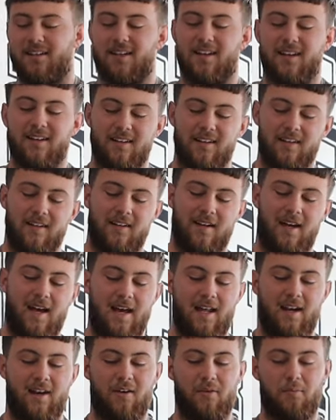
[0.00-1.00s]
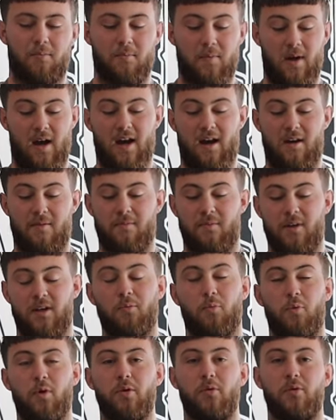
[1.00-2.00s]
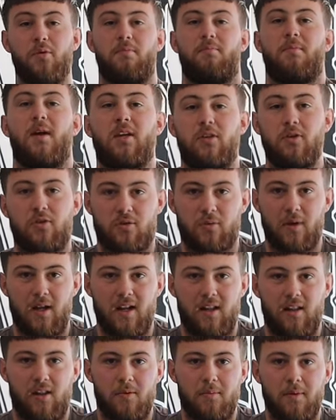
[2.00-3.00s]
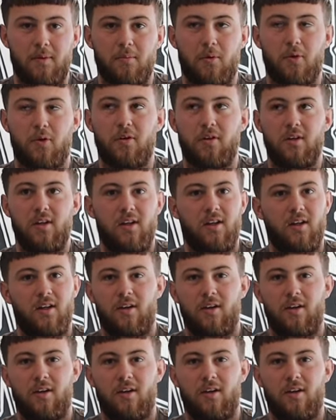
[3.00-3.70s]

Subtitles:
in it, and it will make you sweat a little bit more.